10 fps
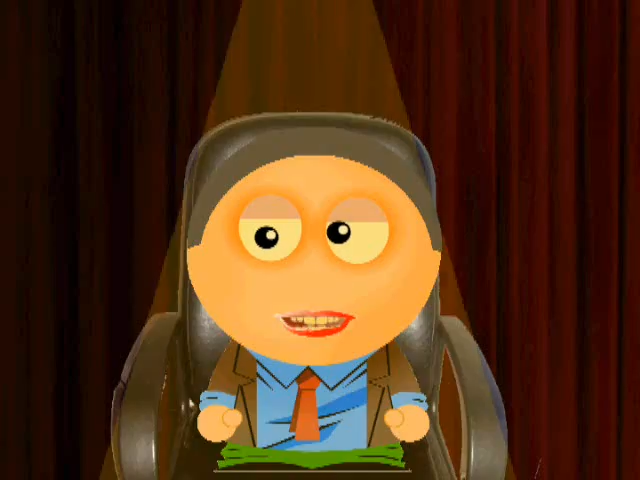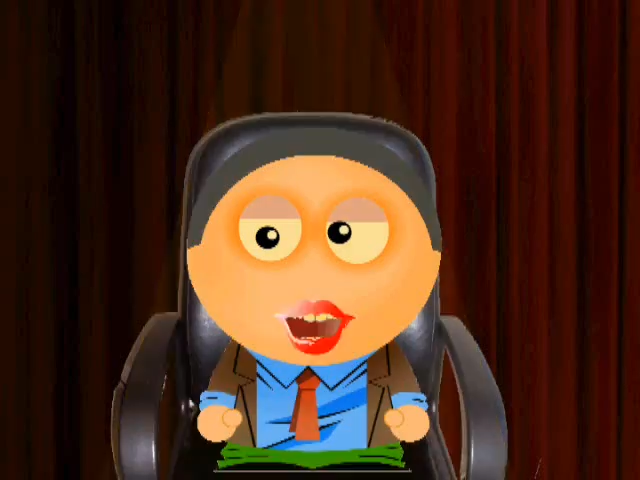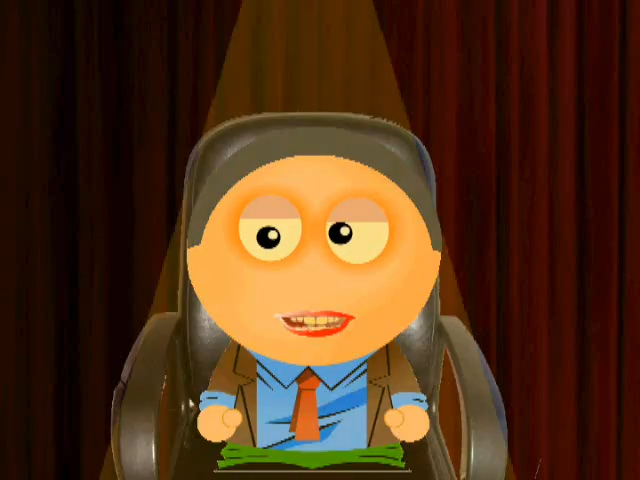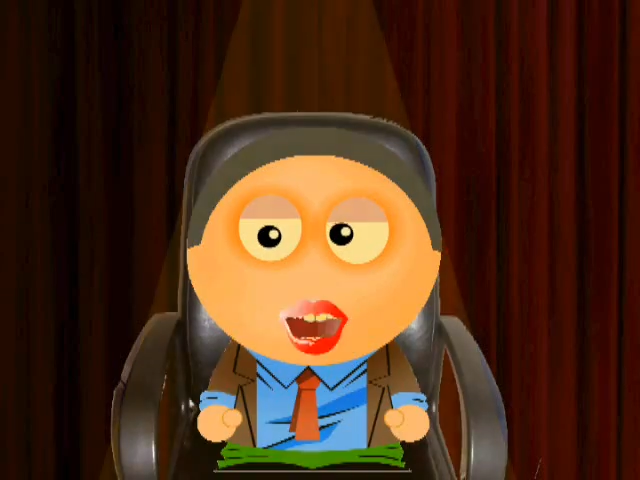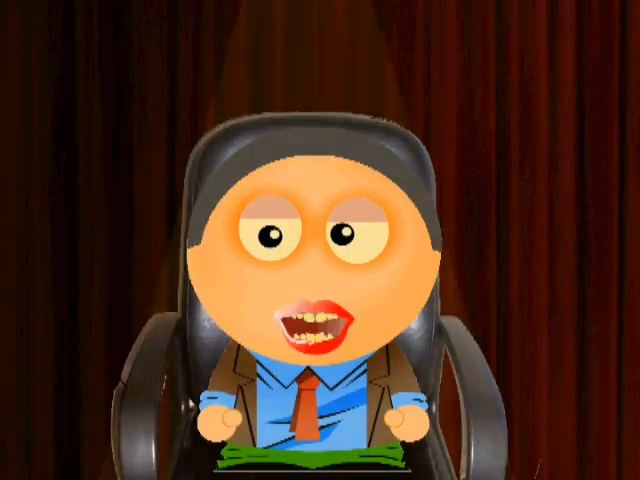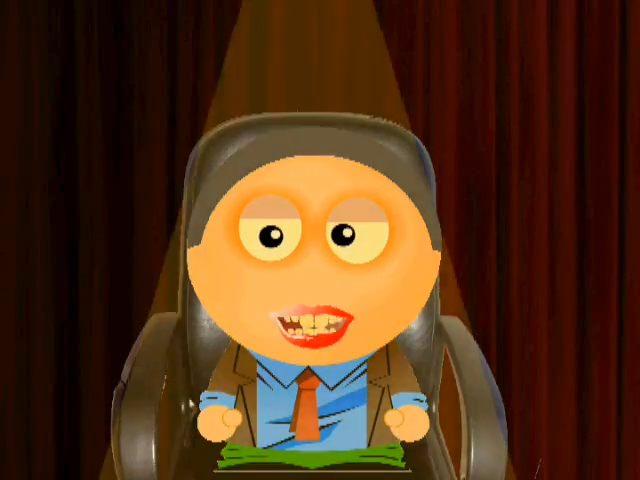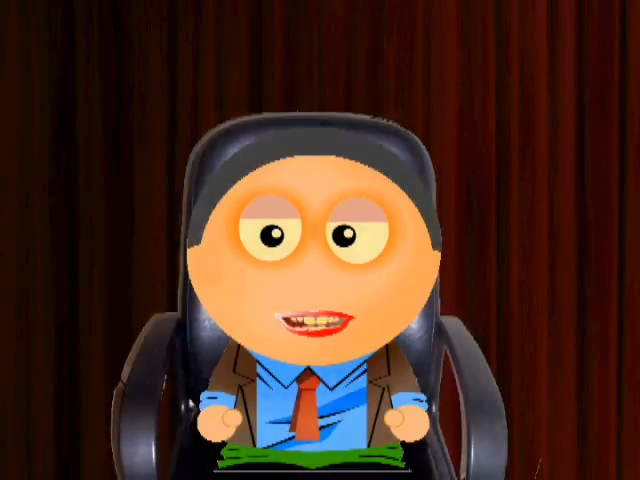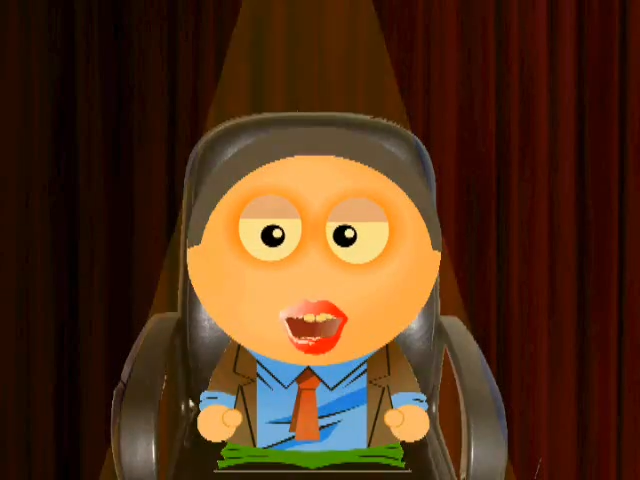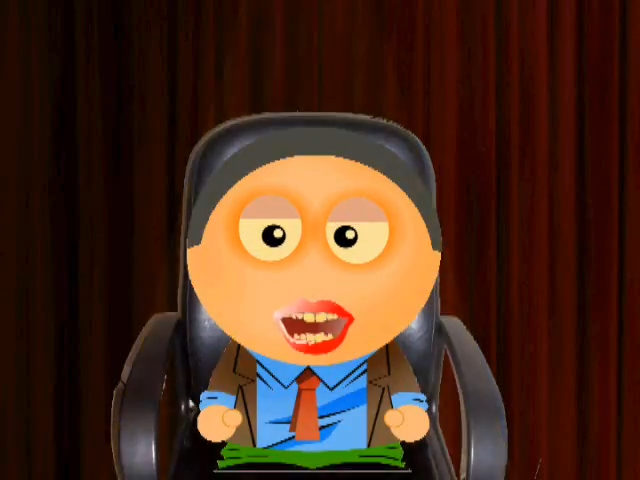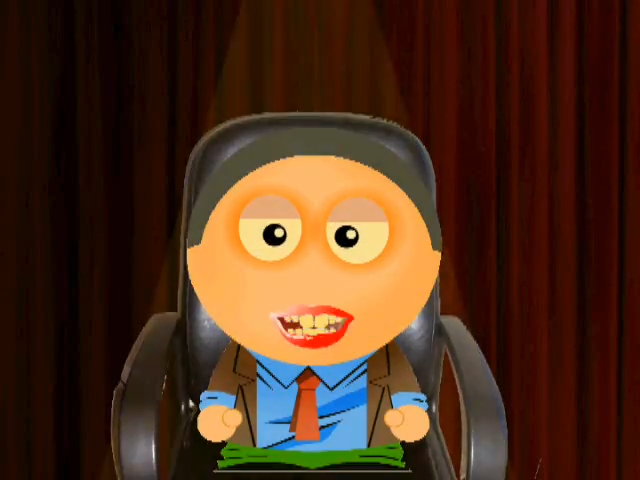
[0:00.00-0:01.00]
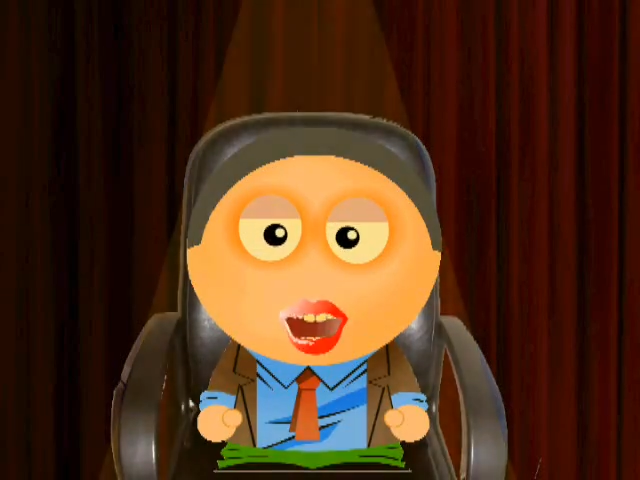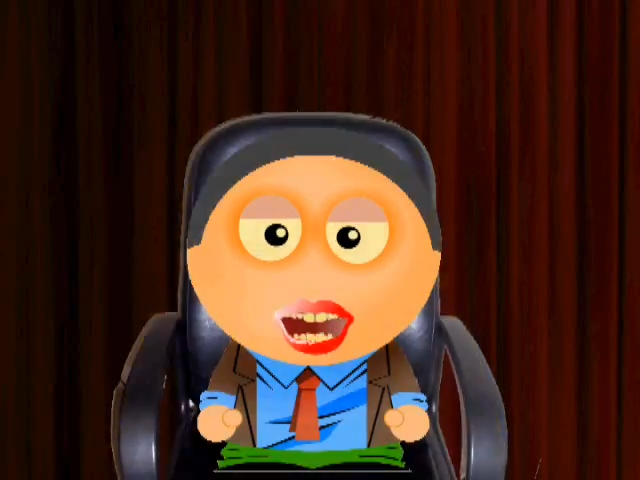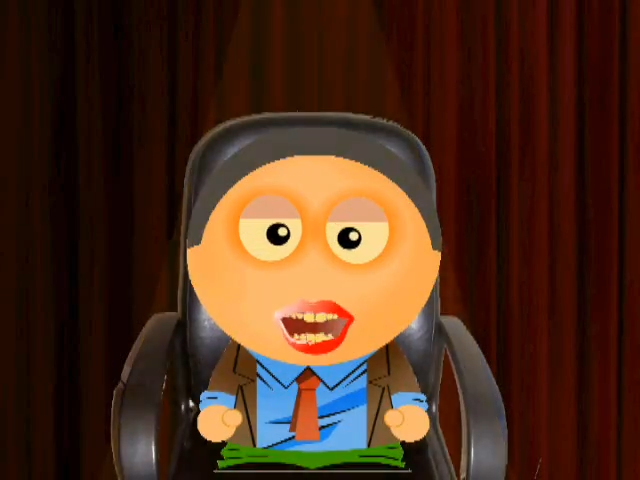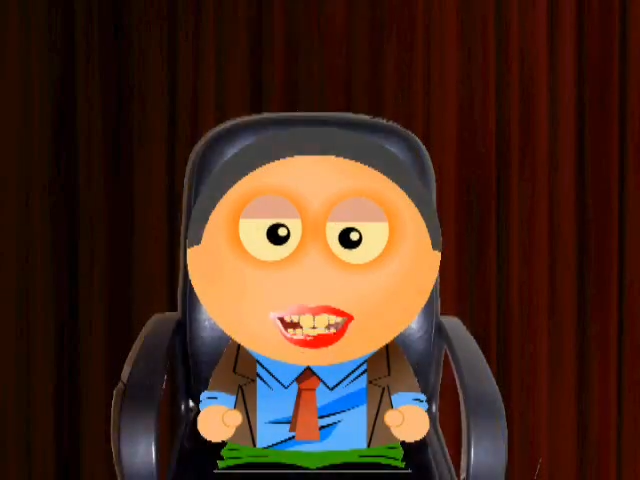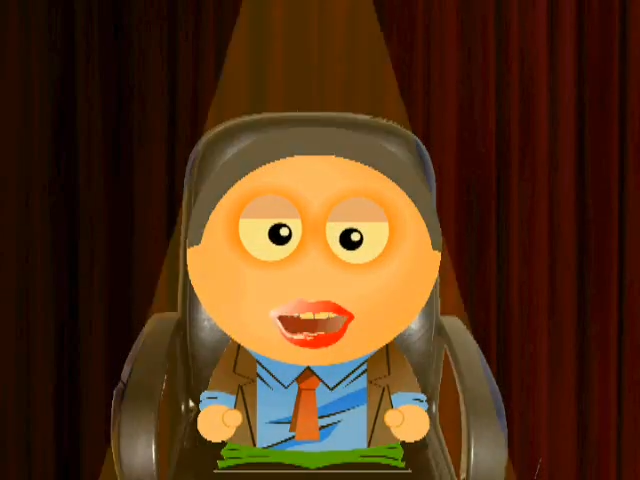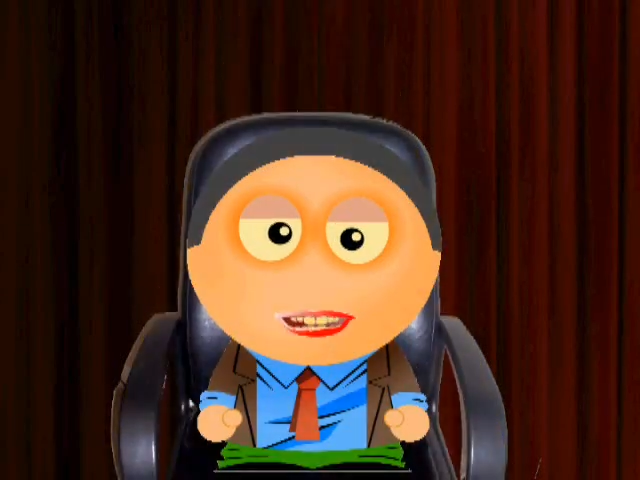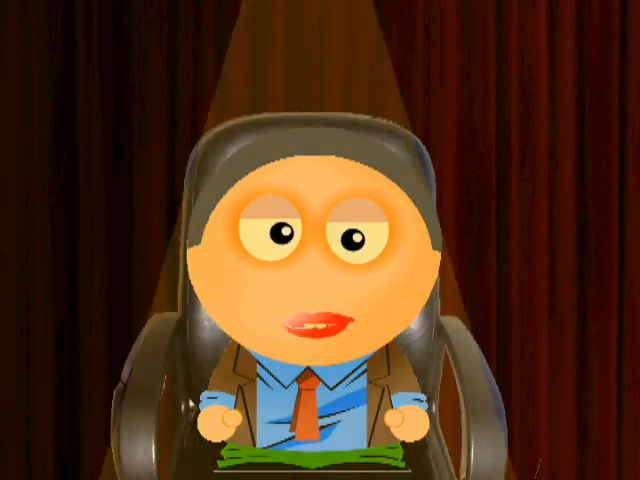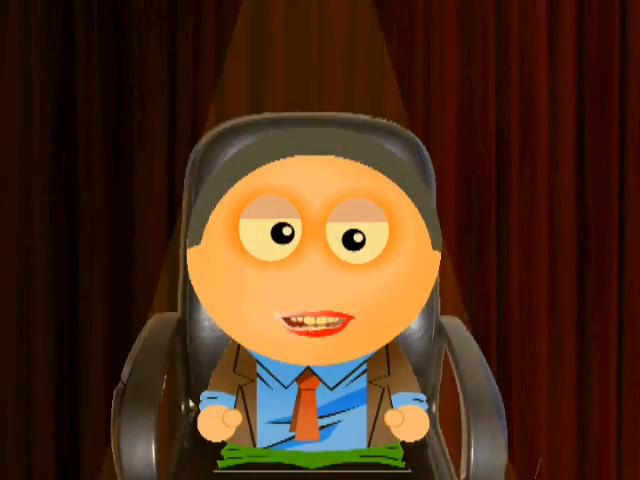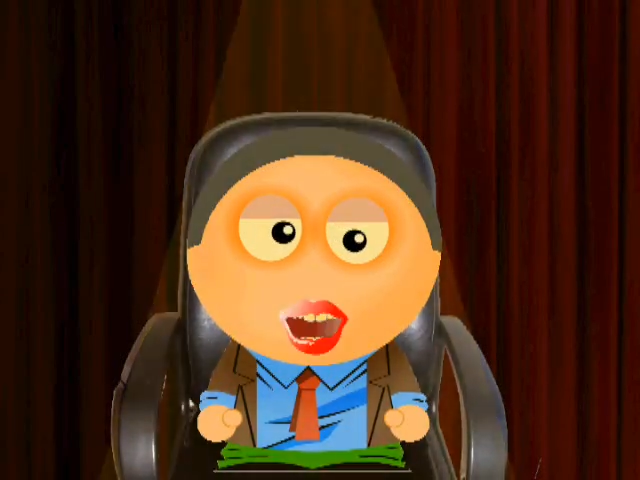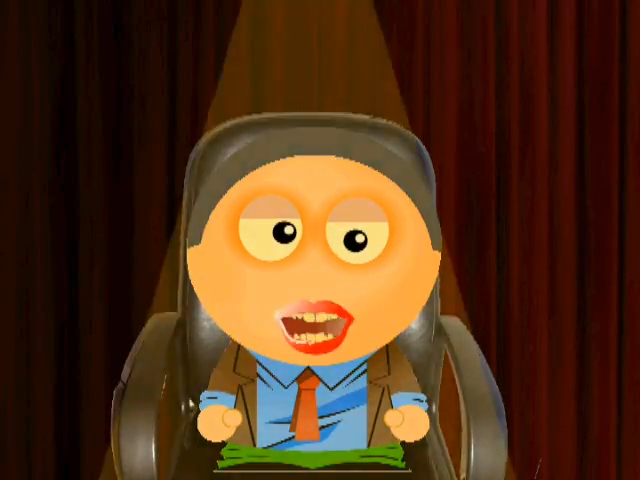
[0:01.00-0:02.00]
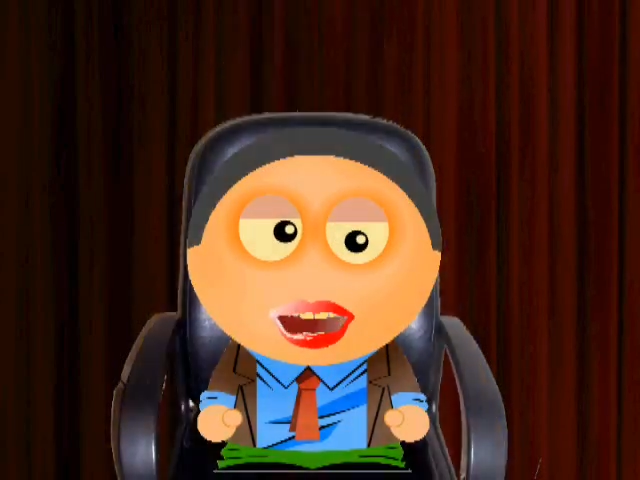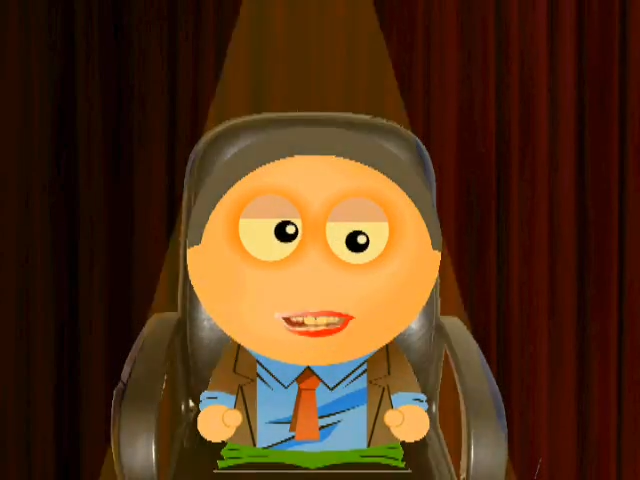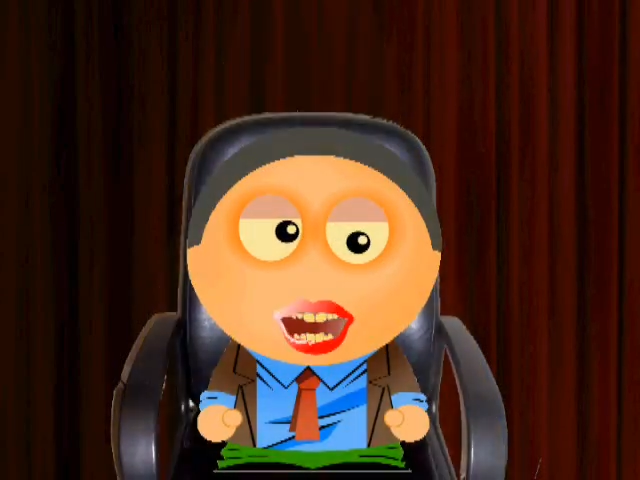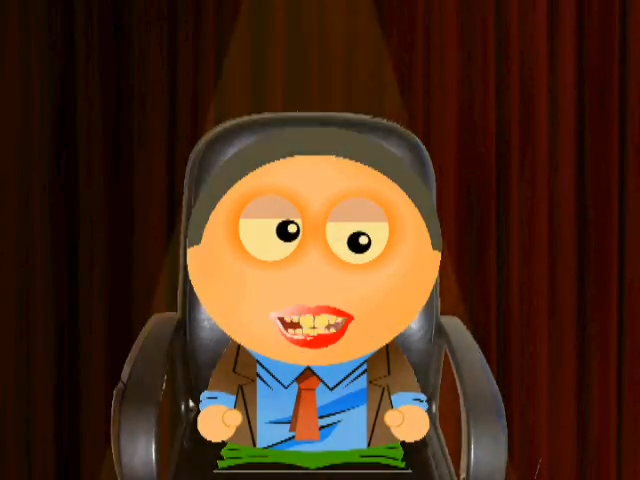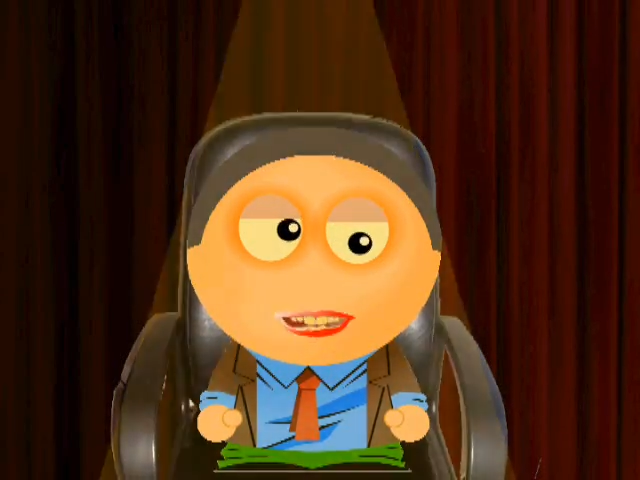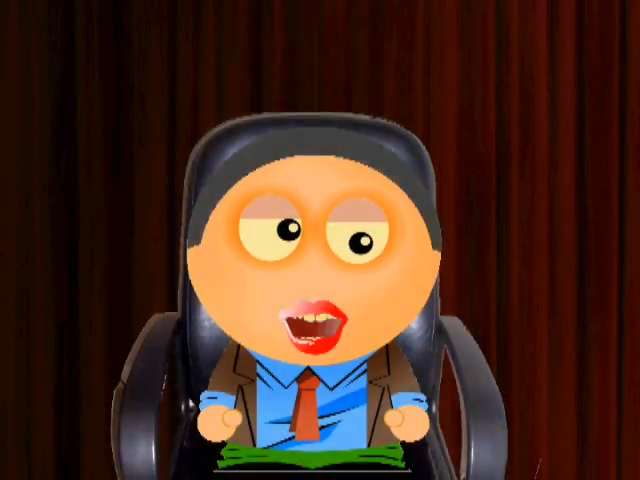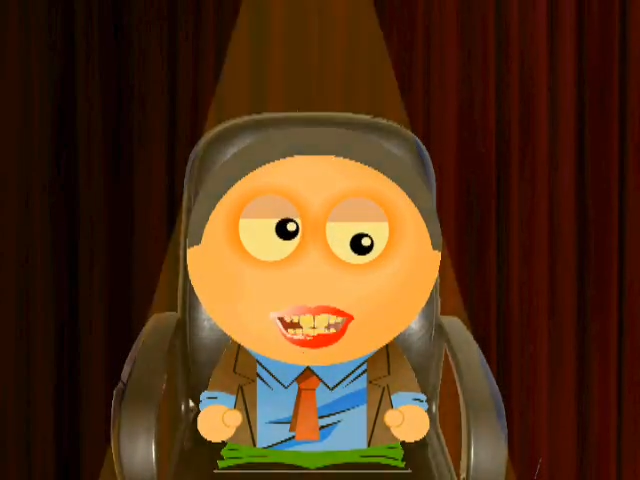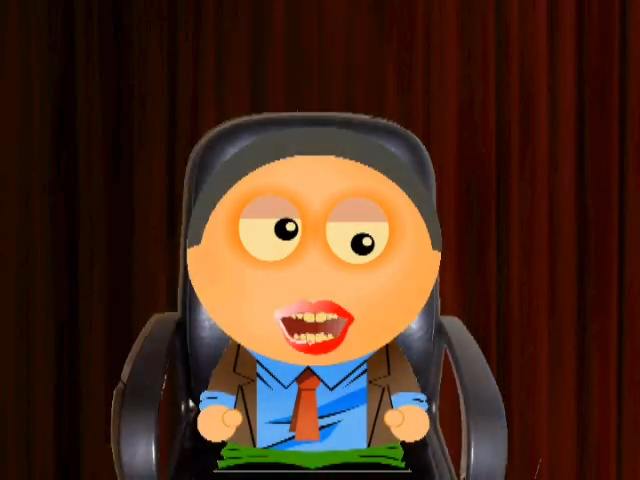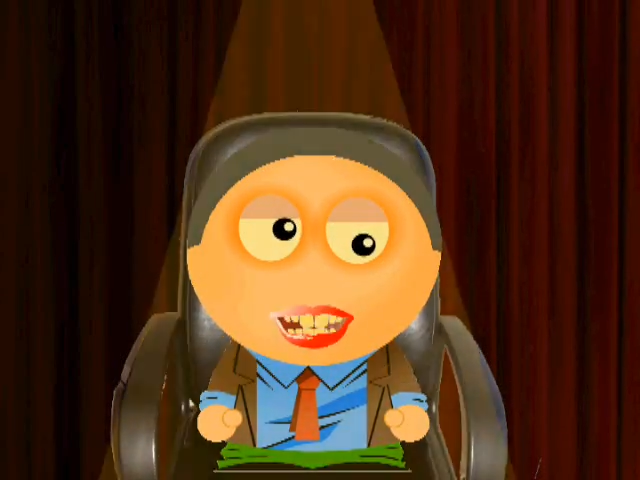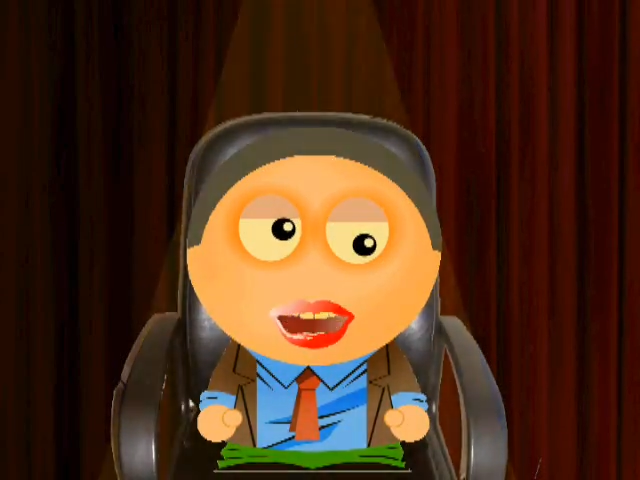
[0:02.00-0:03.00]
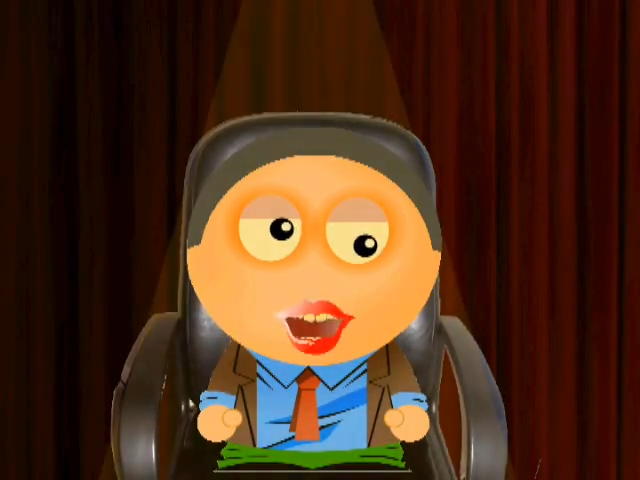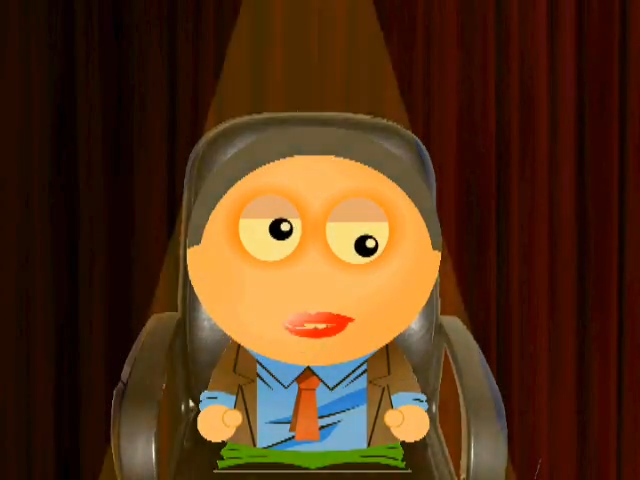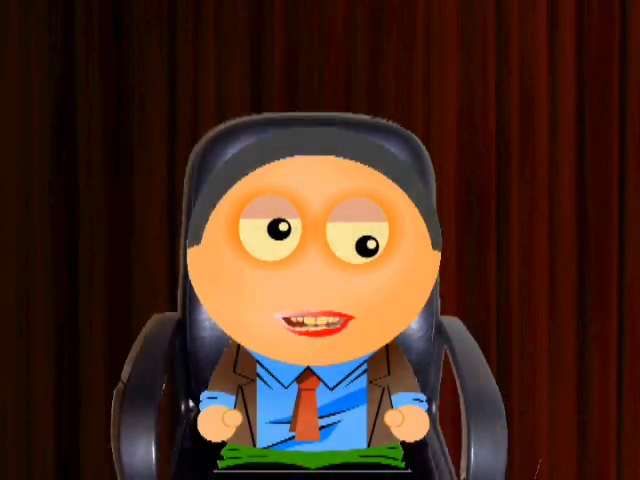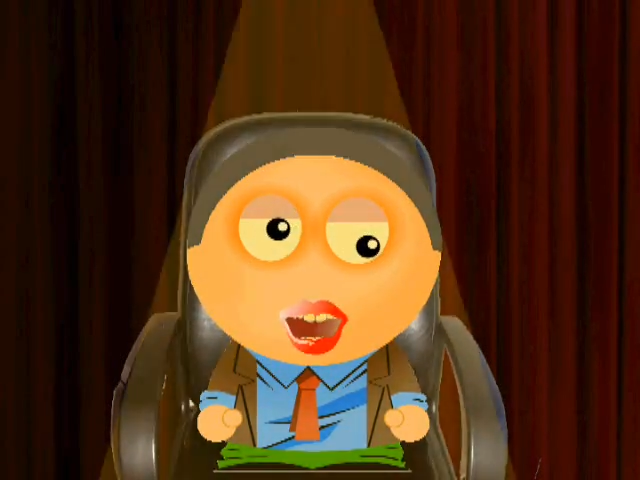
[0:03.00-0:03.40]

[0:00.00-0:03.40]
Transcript: Well, yes. Street drugs are often cut with adulterants,